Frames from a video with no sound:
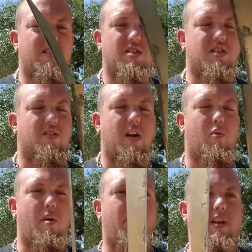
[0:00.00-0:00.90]
it's just a
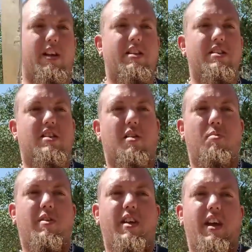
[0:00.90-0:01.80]
great weapon. It does
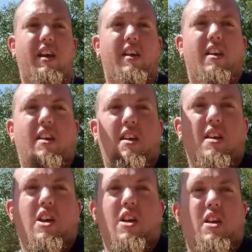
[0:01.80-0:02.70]
come with a
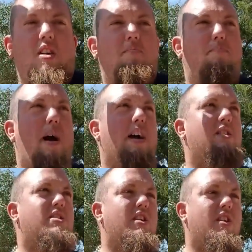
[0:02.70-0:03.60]
back
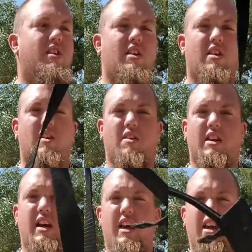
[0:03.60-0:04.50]
sheath,
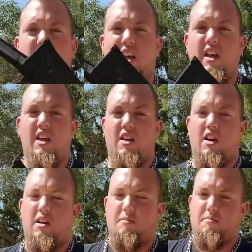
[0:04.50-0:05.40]
okay.
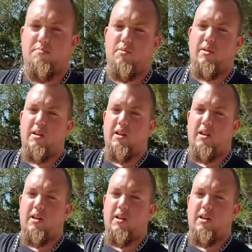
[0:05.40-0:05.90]
Put